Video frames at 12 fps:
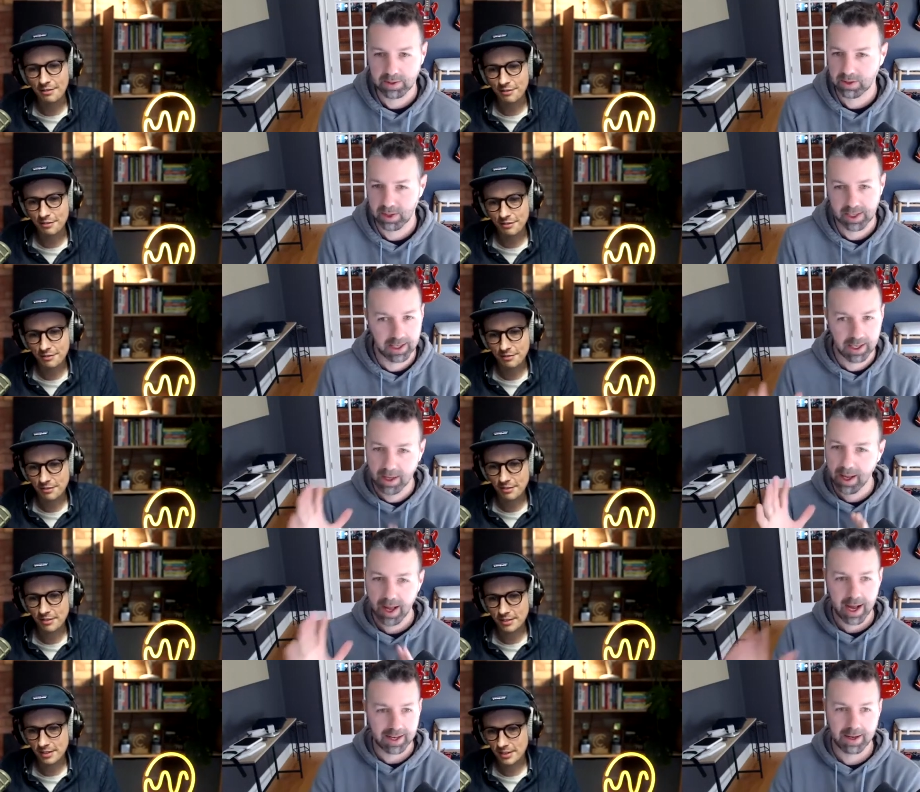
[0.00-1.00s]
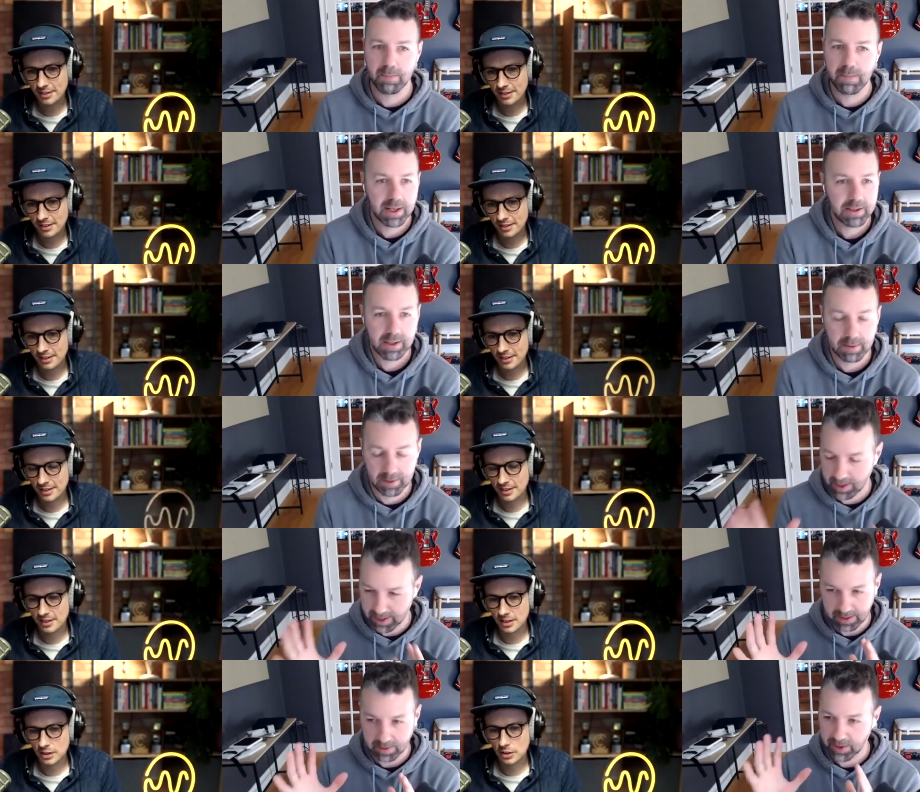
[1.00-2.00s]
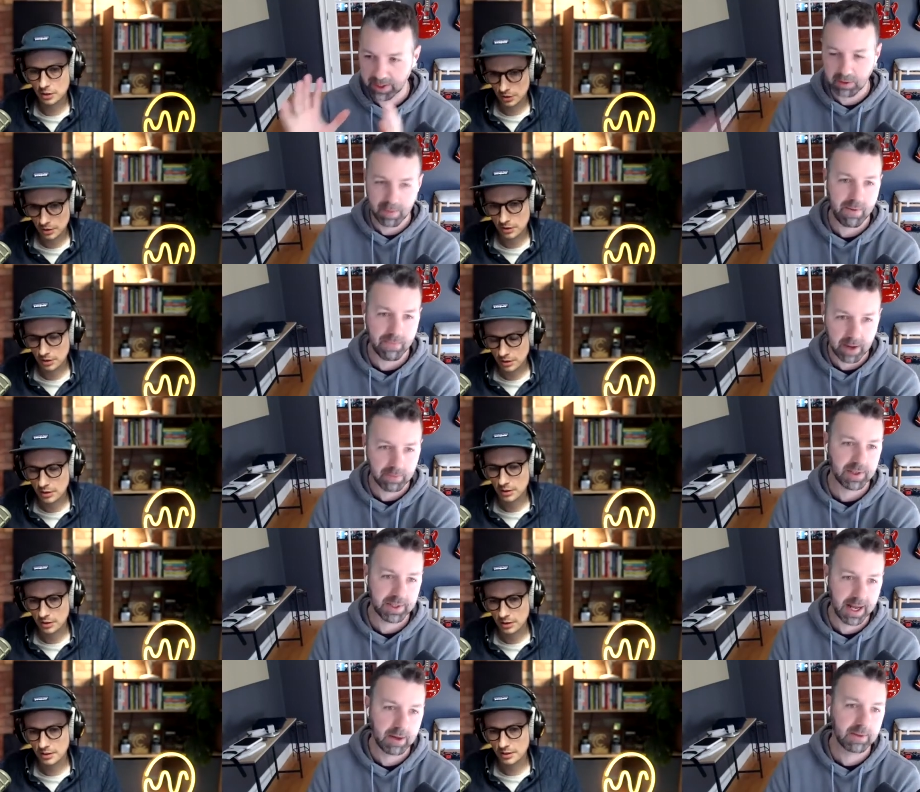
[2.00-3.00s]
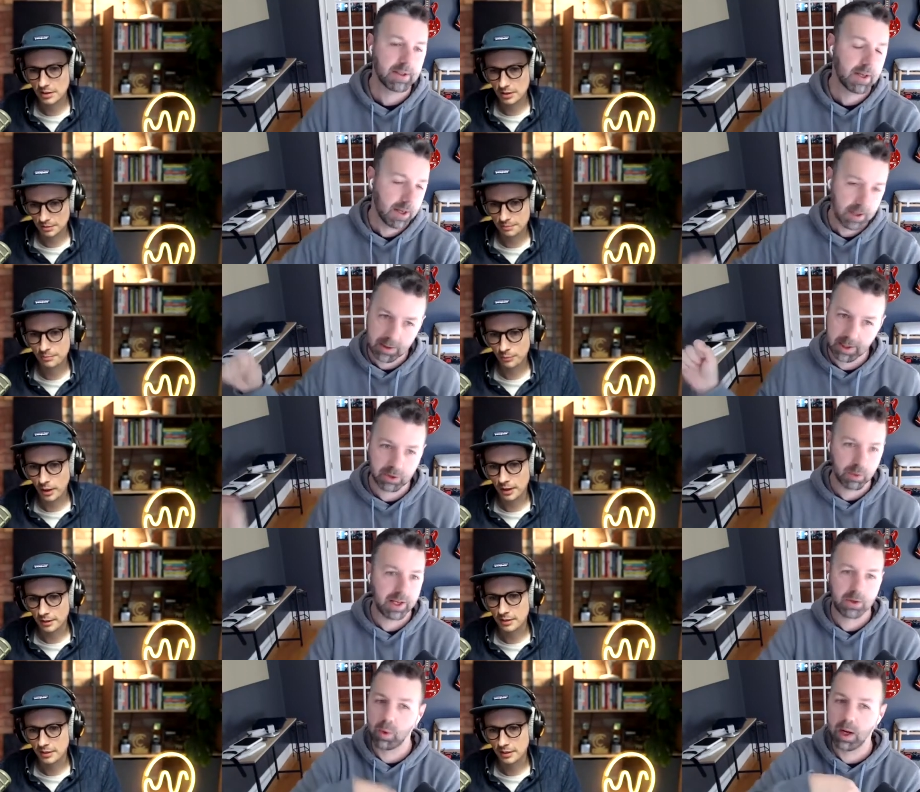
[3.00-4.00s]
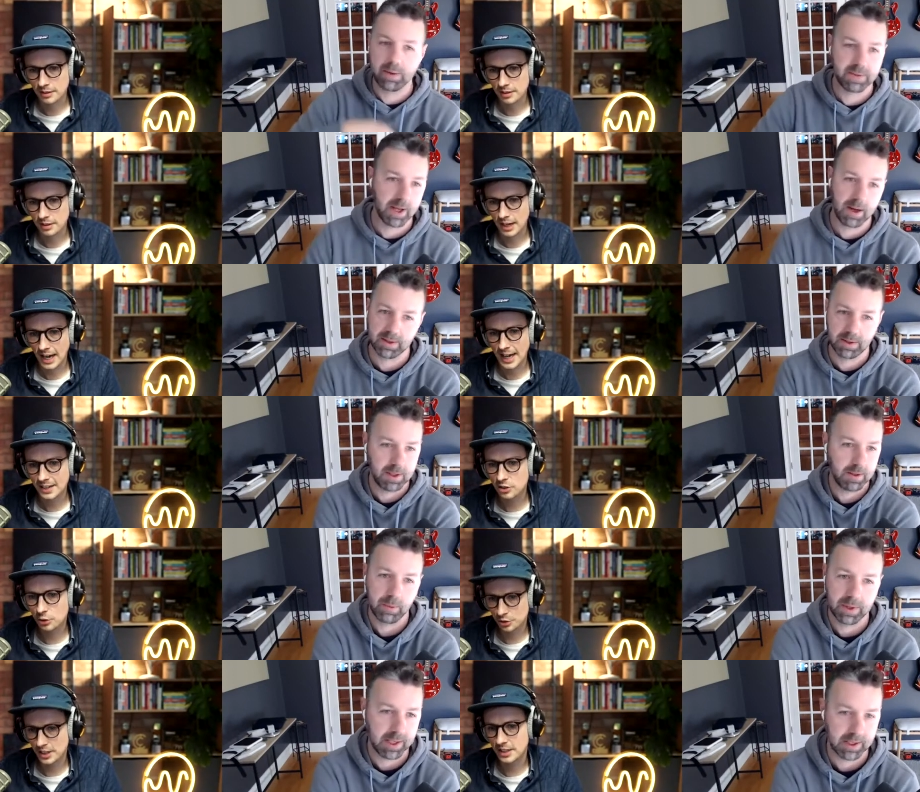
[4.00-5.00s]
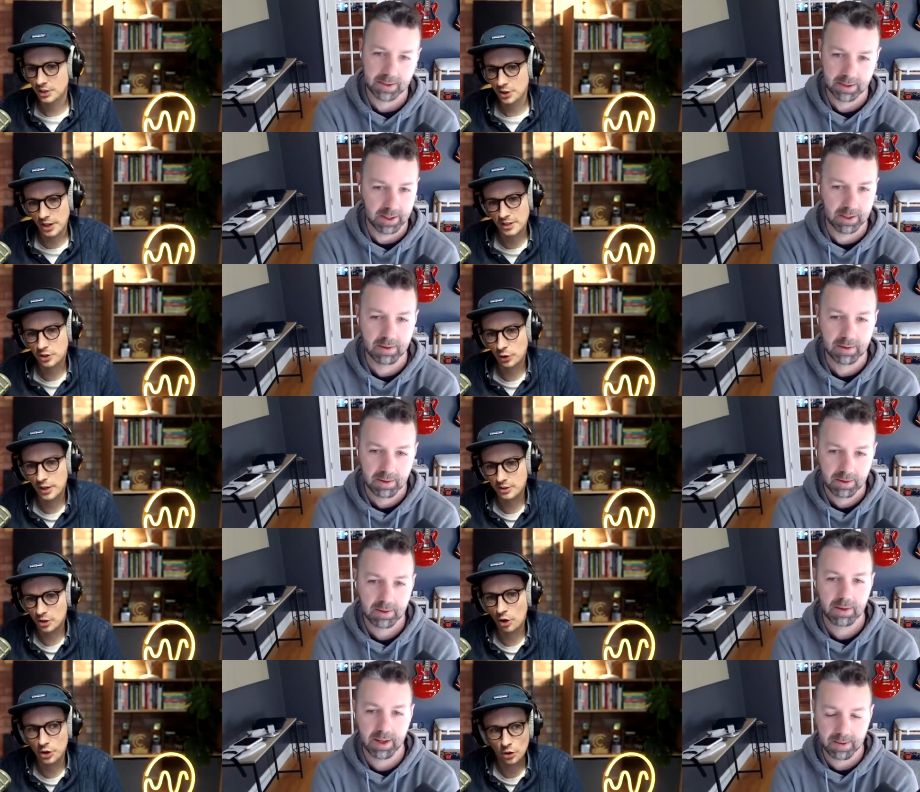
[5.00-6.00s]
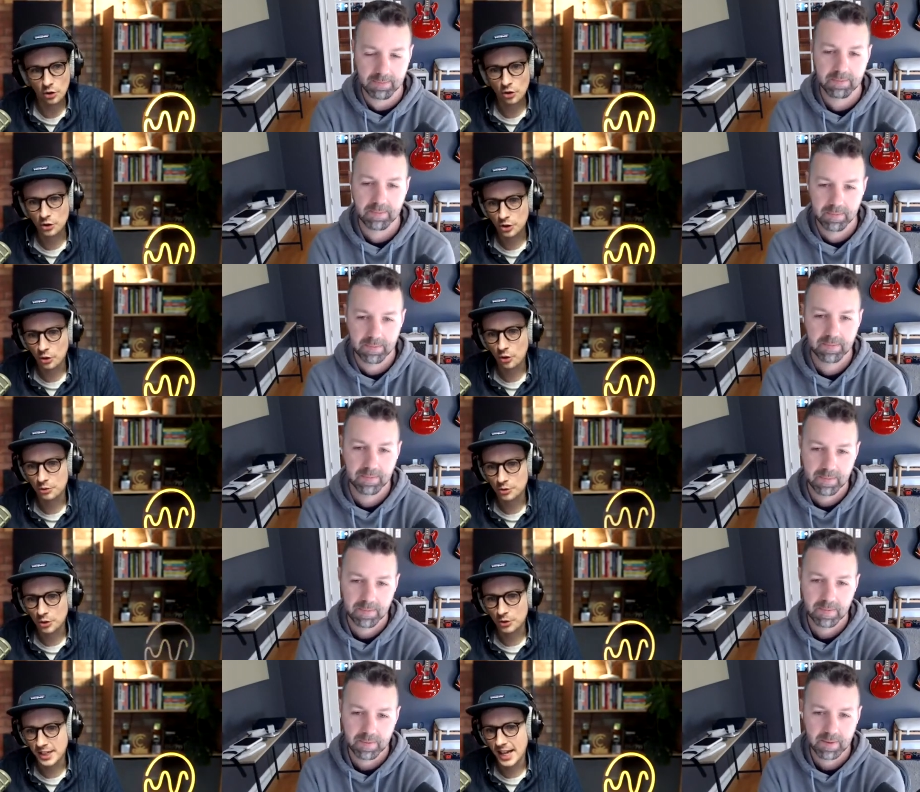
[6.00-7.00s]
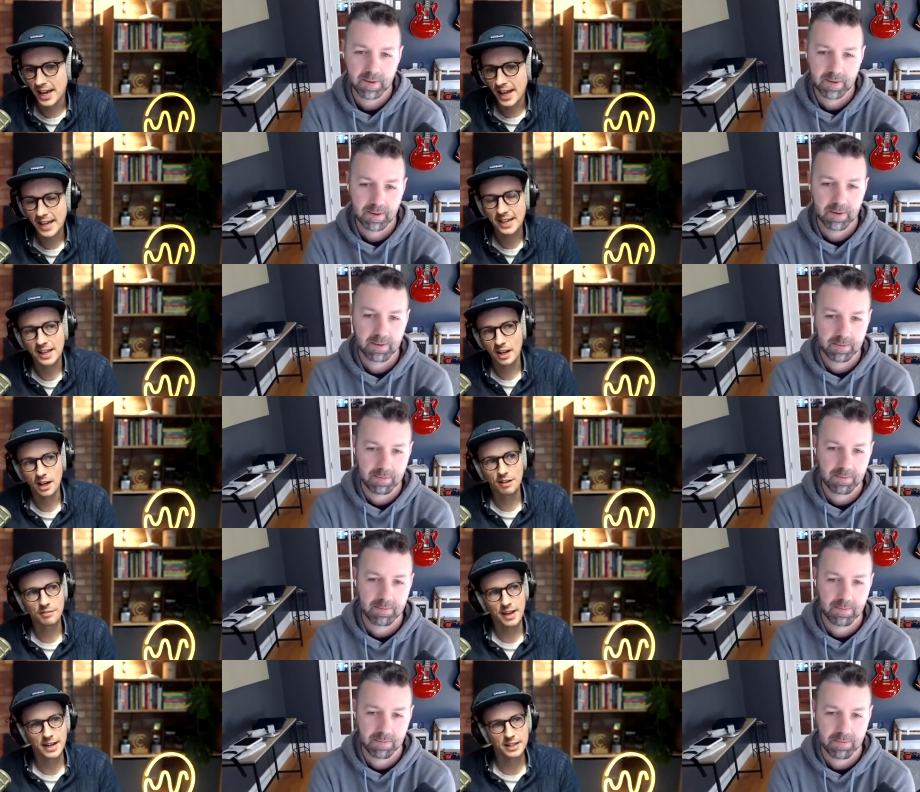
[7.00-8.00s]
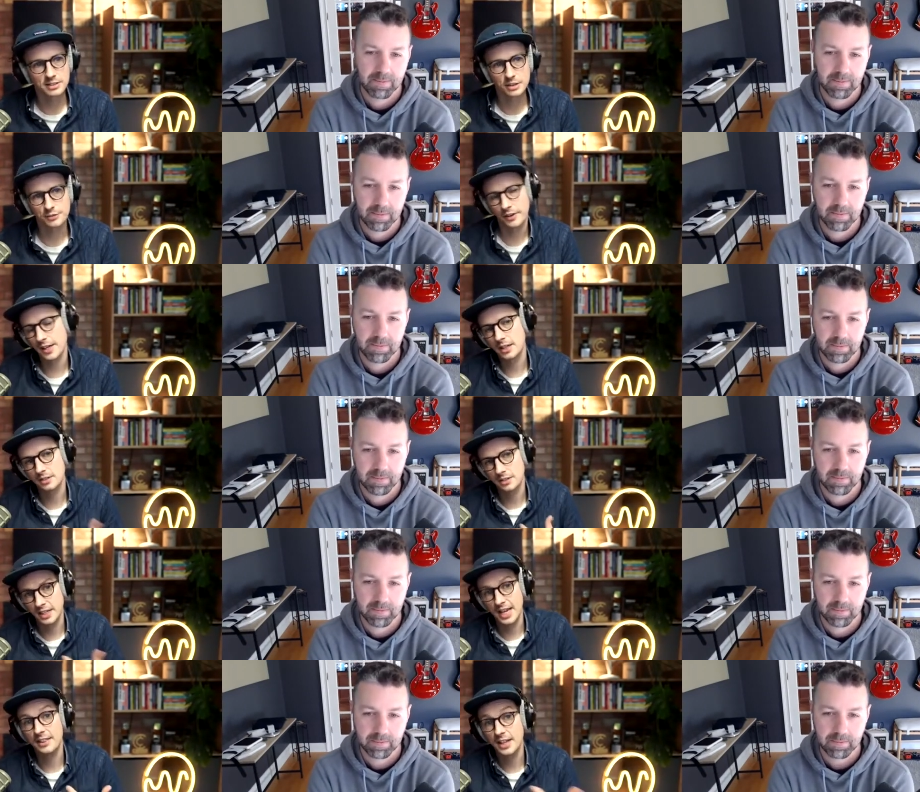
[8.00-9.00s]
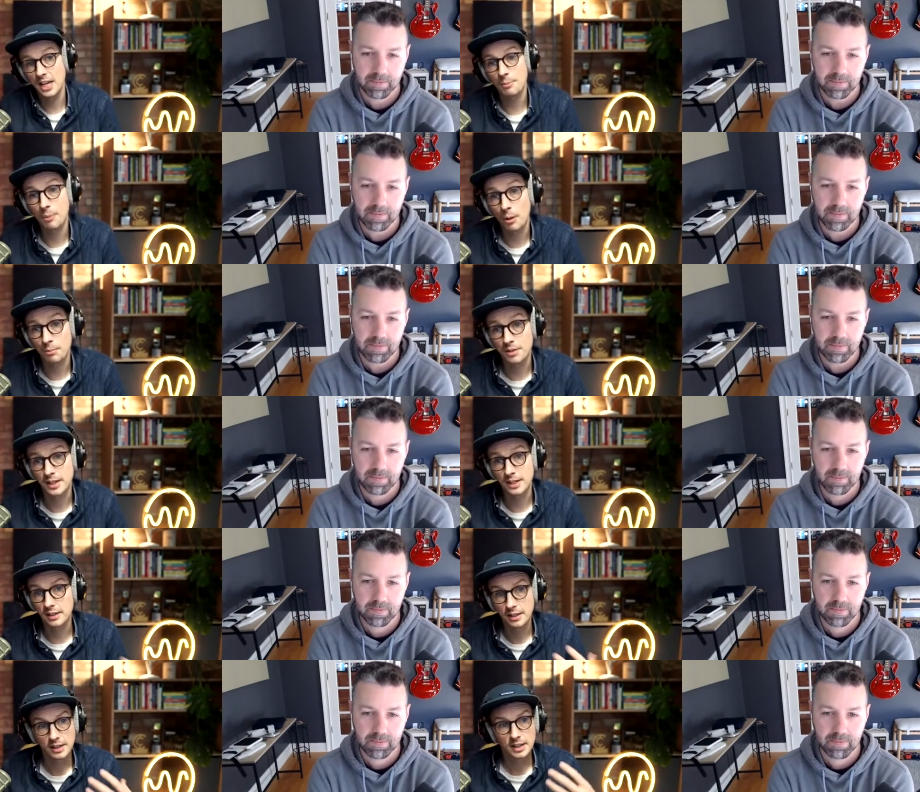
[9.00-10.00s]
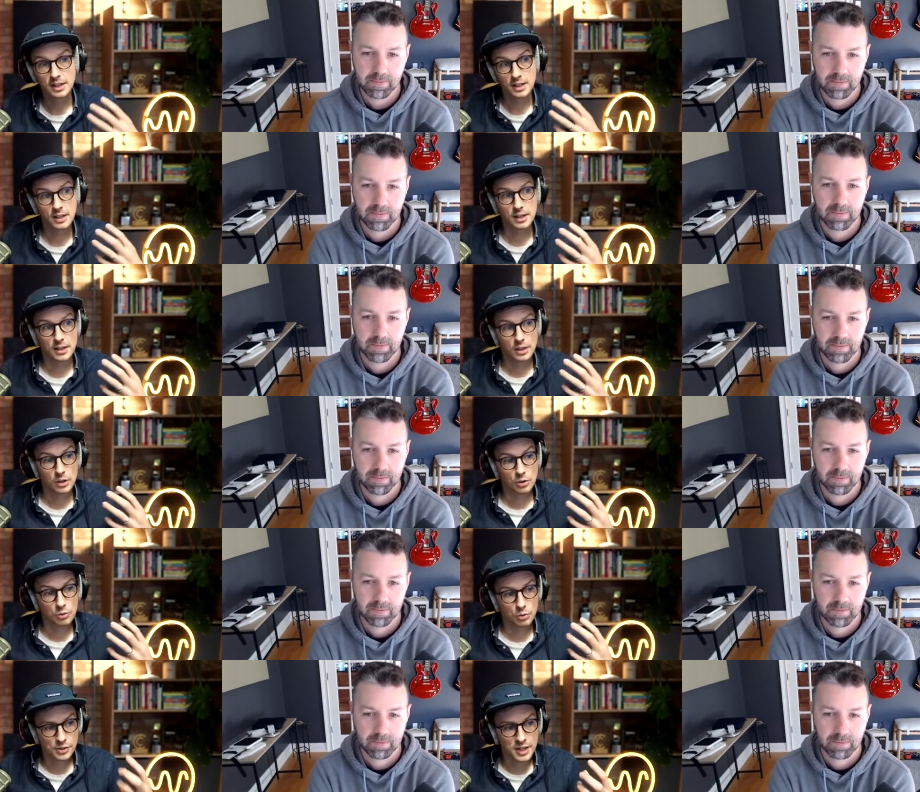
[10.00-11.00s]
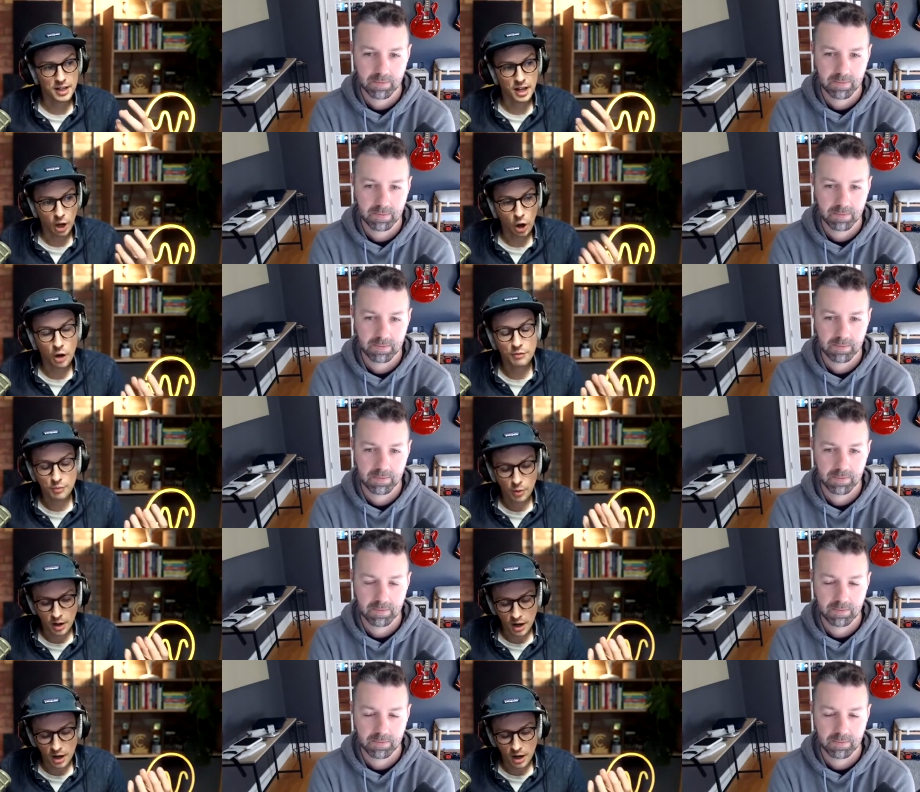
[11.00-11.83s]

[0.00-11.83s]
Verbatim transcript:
Speaker 1: just like I commit to, to the, these are my favorite sounds let's write 12 songs and it's your these, signature you know? it's your it's got yeah.
Speaker 2: your your your dna in it and i love that because it's funny because again the hip-hop thing the, a lot of a